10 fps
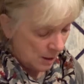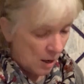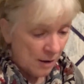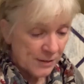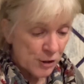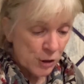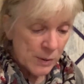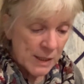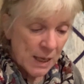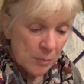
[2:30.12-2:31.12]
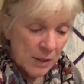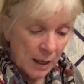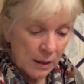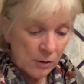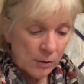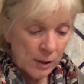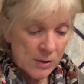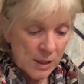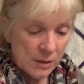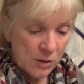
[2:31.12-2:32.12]
Often she was kept late or else
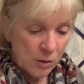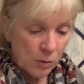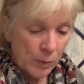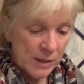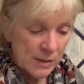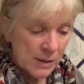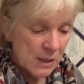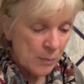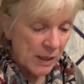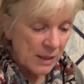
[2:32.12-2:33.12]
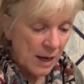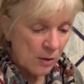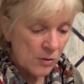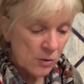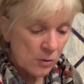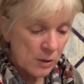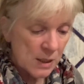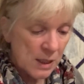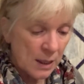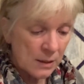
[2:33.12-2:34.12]
had to go away to inspect a house or a
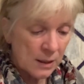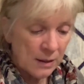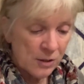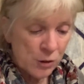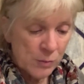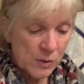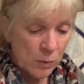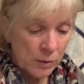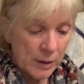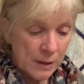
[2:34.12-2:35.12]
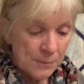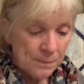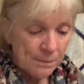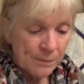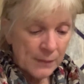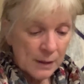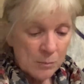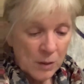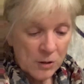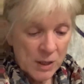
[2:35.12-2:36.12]
site, and then she was worried.
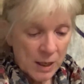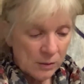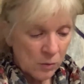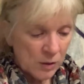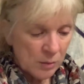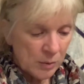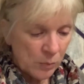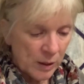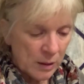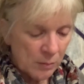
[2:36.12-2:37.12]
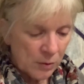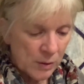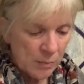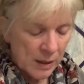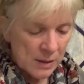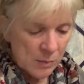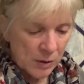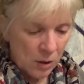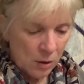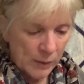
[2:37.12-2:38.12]
Marta had only been with them 3 months, but
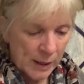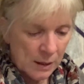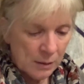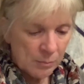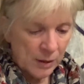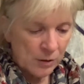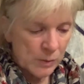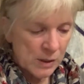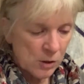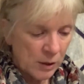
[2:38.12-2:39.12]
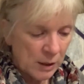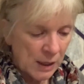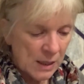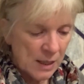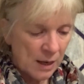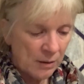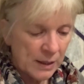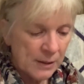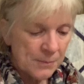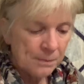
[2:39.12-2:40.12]
already Mother was looking less
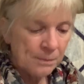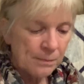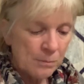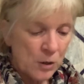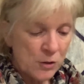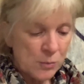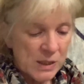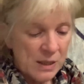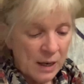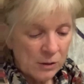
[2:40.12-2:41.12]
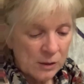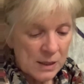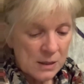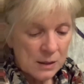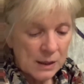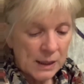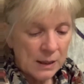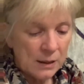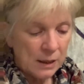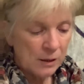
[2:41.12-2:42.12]
harried. Marta was tireless,
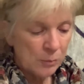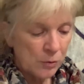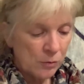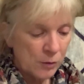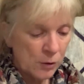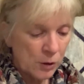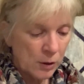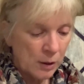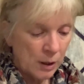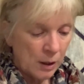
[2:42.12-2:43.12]
clean, and a beautiful cook,